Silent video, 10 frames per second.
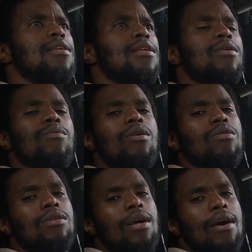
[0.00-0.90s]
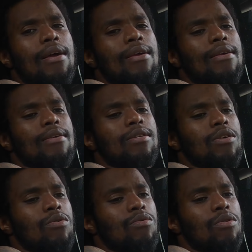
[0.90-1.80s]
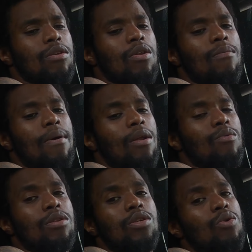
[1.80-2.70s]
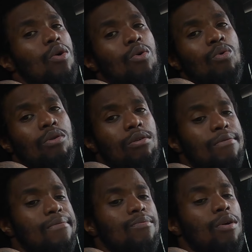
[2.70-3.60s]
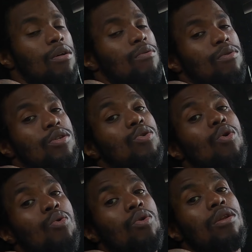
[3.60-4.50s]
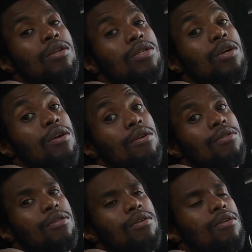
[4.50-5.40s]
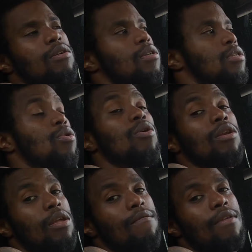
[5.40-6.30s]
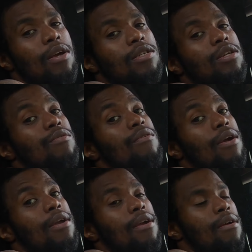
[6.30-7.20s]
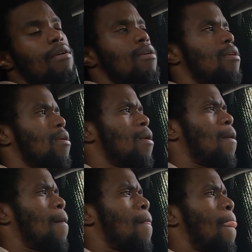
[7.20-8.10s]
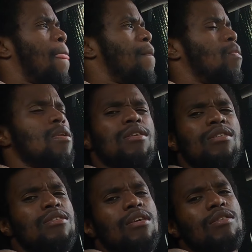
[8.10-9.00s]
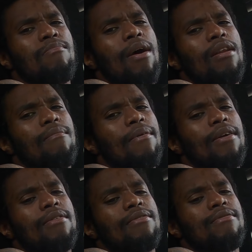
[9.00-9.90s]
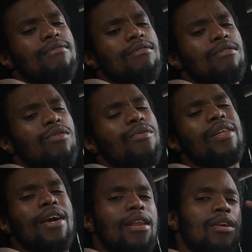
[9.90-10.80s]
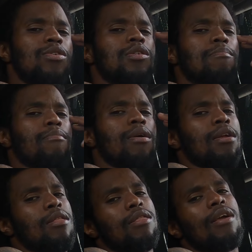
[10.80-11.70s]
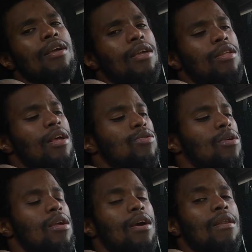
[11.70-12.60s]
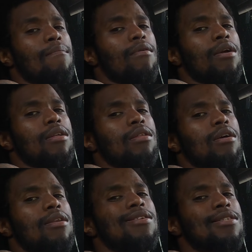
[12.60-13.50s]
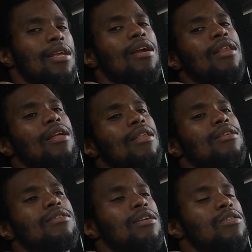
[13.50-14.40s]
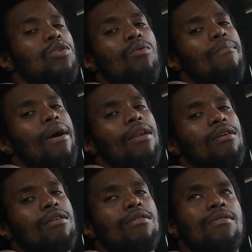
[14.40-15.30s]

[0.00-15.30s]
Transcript: of the day, we gonna die. So it don't matter what you own. Well, what you own on this earth, cause you gonna leave that shit right here. None of these things matter, man. You really gotta use your brain. Think. That's why you got a brain. Understand that these things don't matter